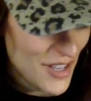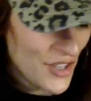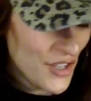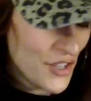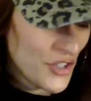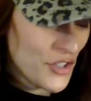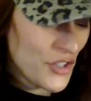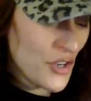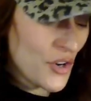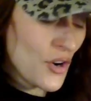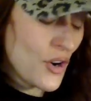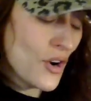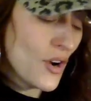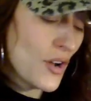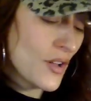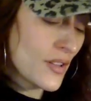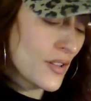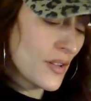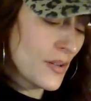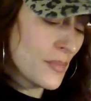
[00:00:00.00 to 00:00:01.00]

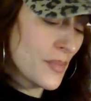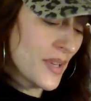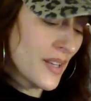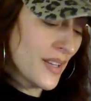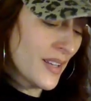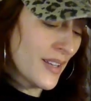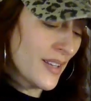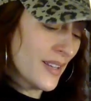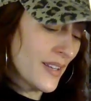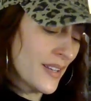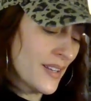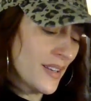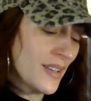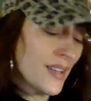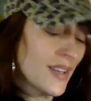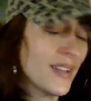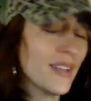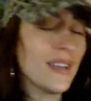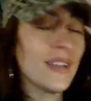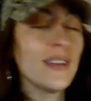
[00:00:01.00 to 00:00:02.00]
you're the
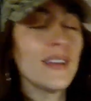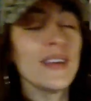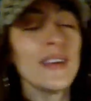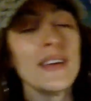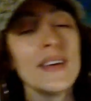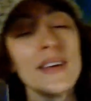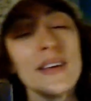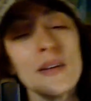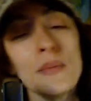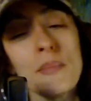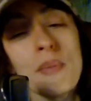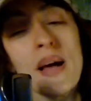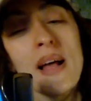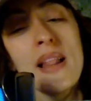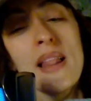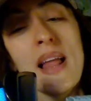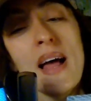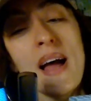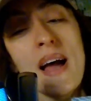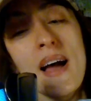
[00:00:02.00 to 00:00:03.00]
meaning in my
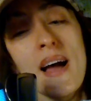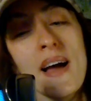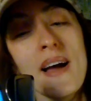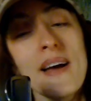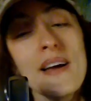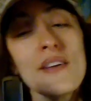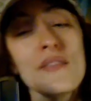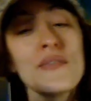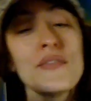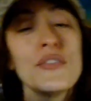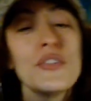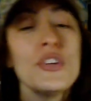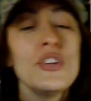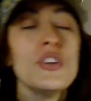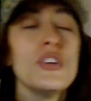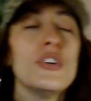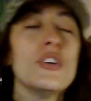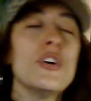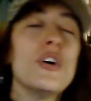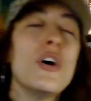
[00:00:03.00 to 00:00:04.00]
life.
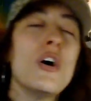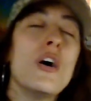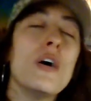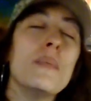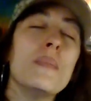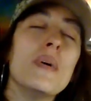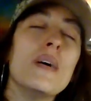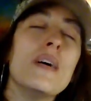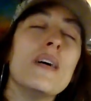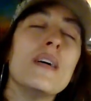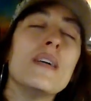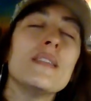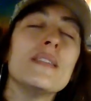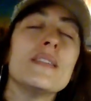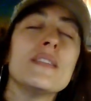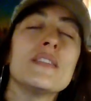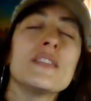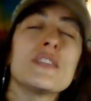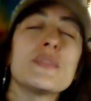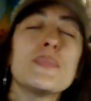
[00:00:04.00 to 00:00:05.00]
You're my
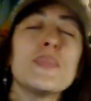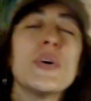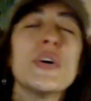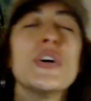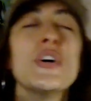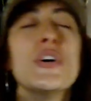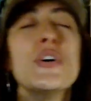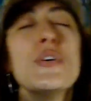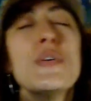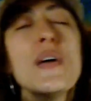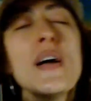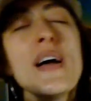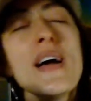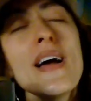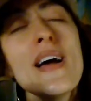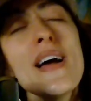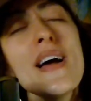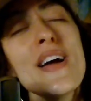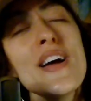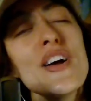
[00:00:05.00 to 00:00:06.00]

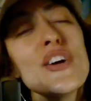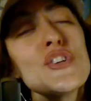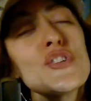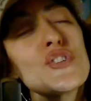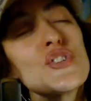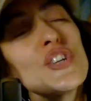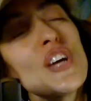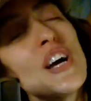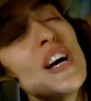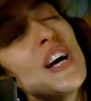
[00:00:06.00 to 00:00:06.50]
inspiration.